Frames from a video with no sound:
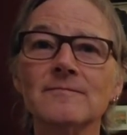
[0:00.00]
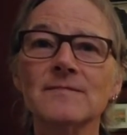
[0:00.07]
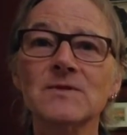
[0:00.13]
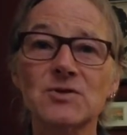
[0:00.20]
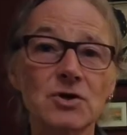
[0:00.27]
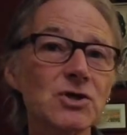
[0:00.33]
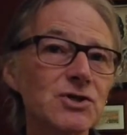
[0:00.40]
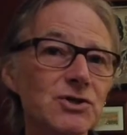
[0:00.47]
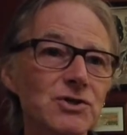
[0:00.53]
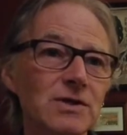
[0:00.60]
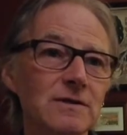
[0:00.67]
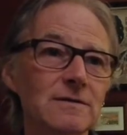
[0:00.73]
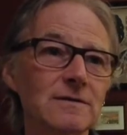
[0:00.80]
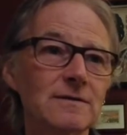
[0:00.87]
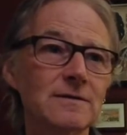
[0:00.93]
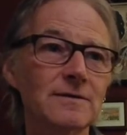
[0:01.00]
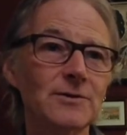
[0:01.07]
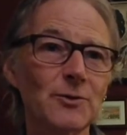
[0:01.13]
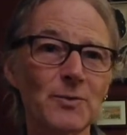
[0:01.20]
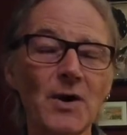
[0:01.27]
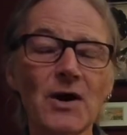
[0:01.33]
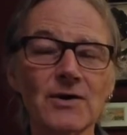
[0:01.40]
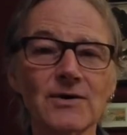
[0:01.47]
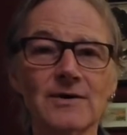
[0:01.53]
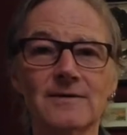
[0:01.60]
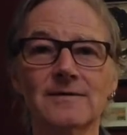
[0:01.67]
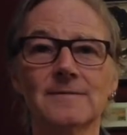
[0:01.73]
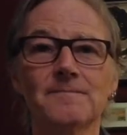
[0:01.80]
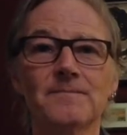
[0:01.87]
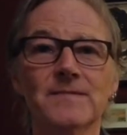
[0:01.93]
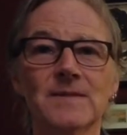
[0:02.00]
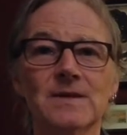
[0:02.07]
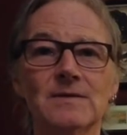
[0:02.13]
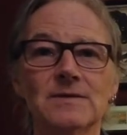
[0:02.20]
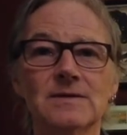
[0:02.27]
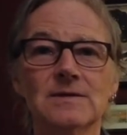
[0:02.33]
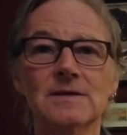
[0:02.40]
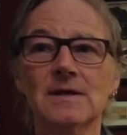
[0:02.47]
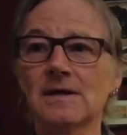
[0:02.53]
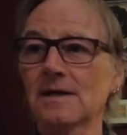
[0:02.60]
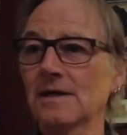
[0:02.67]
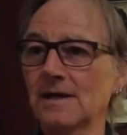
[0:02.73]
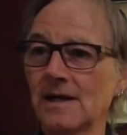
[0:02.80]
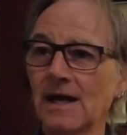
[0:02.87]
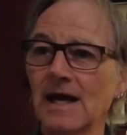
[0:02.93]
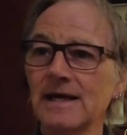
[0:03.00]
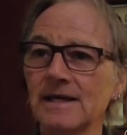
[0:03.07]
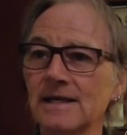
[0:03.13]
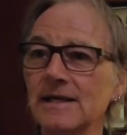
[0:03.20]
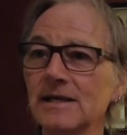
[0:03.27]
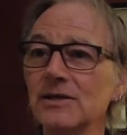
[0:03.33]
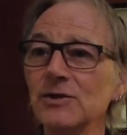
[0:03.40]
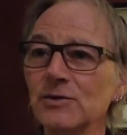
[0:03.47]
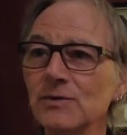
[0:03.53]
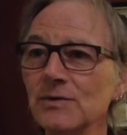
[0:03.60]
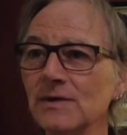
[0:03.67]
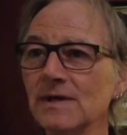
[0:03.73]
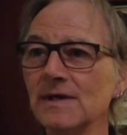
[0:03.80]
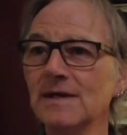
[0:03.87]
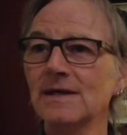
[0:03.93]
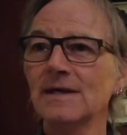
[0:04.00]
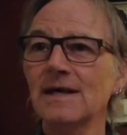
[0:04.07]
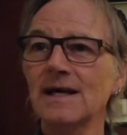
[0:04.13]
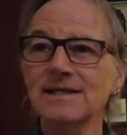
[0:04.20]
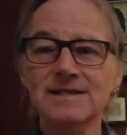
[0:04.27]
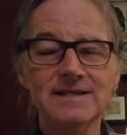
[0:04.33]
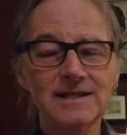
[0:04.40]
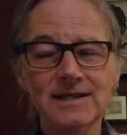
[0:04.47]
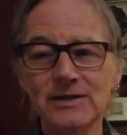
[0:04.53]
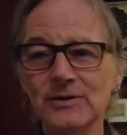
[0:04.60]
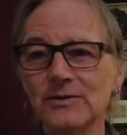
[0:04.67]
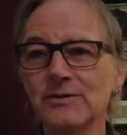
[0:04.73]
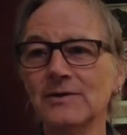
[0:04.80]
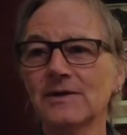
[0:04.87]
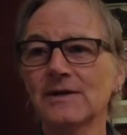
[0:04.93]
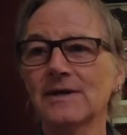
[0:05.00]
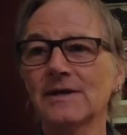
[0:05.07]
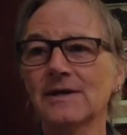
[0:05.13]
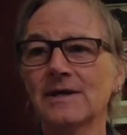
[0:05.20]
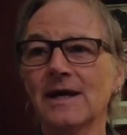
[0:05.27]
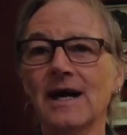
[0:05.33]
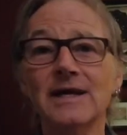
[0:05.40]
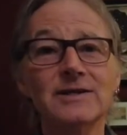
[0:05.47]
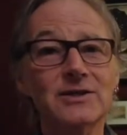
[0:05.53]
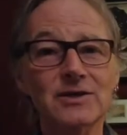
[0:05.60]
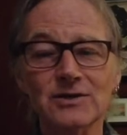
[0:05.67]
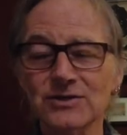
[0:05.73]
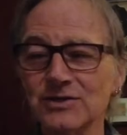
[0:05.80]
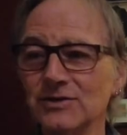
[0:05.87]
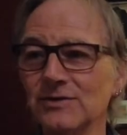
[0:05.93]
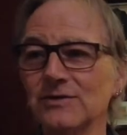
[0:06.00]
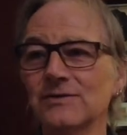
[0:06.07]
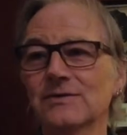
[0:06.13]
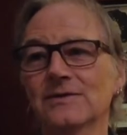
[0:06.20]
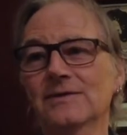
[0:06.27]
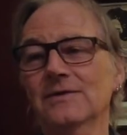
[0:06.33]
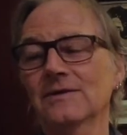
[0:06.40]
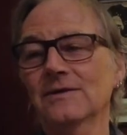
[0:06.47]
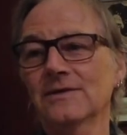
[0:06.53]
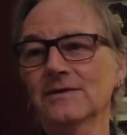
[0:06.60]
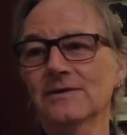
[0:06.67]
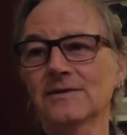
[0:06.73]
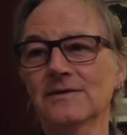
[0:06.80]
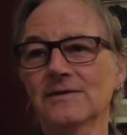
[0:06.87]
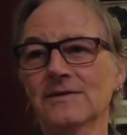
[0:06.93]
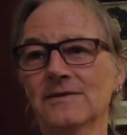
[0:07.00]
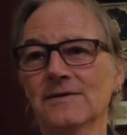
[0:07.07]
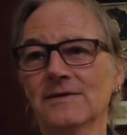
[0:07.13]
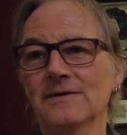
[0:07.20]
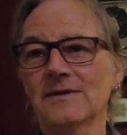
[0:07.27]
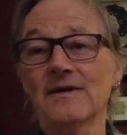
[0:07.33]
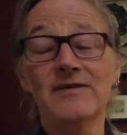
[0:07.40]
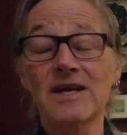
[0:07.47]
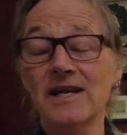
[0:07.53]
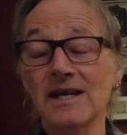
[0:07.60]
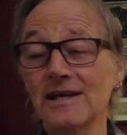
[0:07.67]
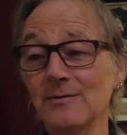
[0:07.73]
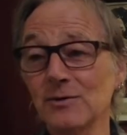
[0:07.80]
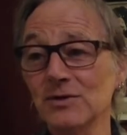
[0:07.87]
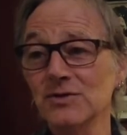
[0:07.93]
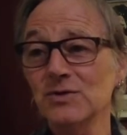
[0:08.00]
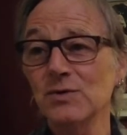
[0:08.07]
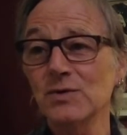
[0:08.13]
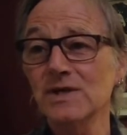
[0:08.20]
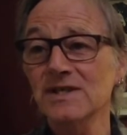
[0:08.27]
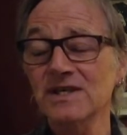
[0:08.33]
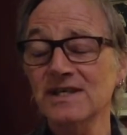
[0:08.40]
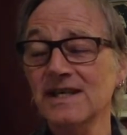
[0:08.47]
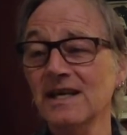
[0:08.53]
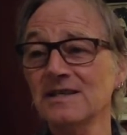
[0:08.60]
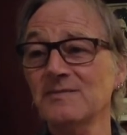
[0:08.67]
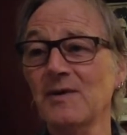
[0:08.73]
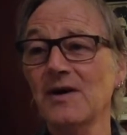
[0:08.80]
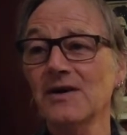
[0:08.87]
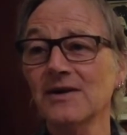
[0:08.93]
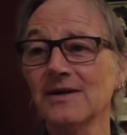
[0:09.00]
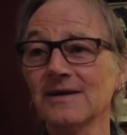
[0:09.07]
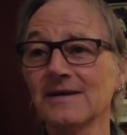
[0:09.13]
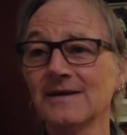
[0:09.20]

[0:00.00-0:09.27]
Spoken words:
Trust your partner. Because I hear you. I see you. I trust you. Have you any idea what the score is at Dens Park?